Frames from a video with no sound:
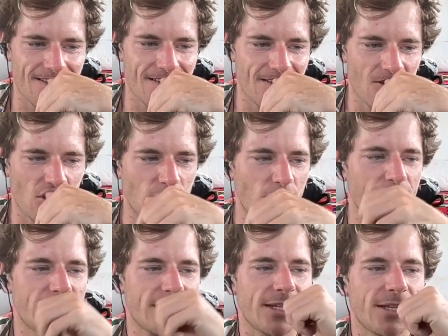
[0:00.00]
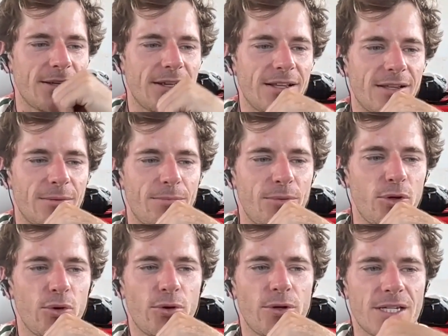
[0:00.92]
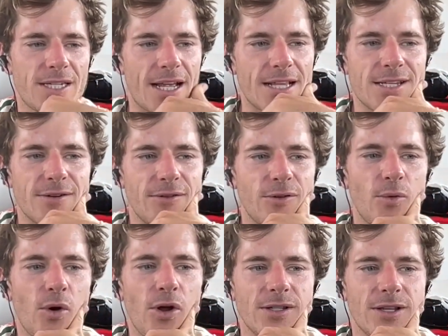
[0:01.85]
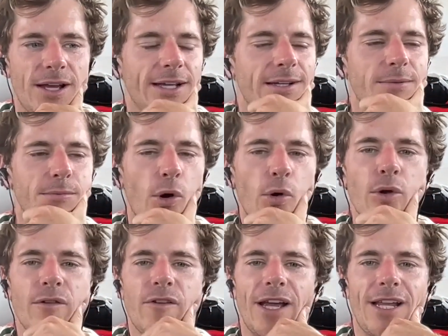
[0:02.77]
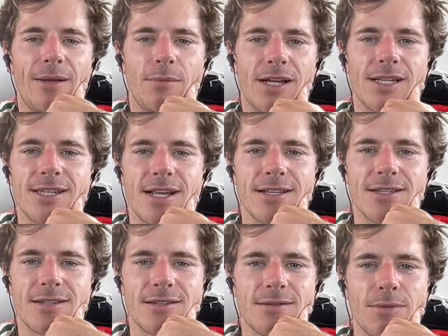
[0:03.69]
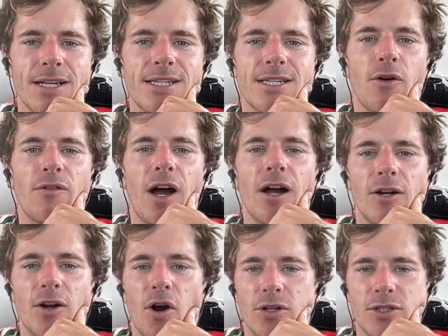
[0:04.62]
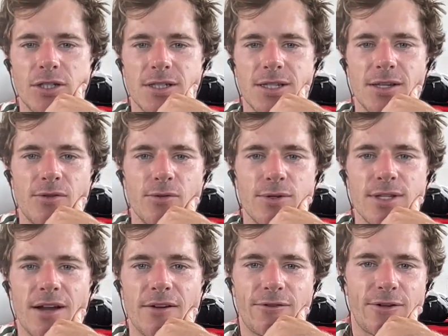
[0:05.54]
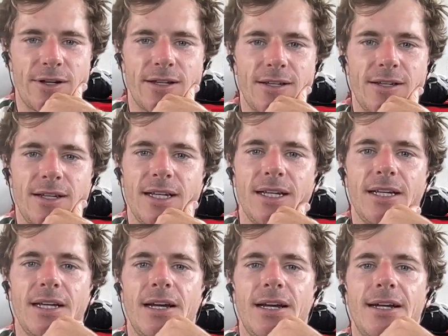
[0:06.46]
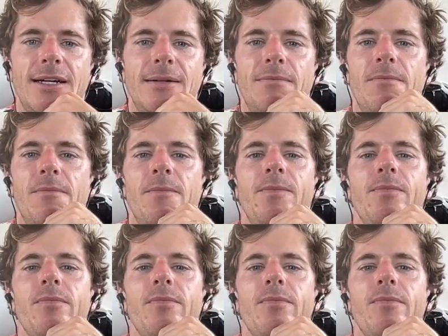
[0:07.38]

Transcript: almost in the purest sense of the word, it's like motivating myself unconsciously through suffering. And